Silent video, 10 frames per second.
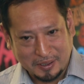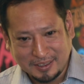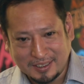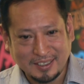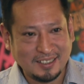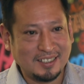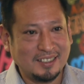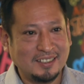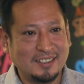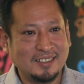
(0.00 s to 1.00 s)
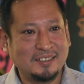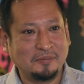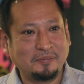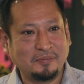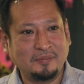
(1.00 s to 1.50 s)
this
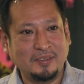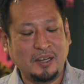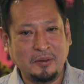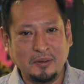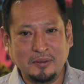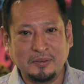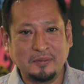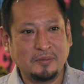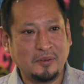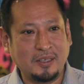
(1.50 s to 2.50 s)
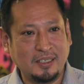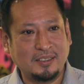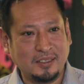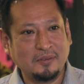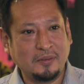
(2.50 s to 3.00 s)
interview.
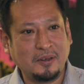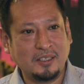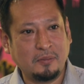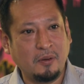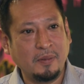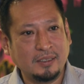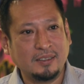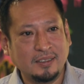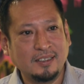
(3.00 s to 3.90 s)
for this moment.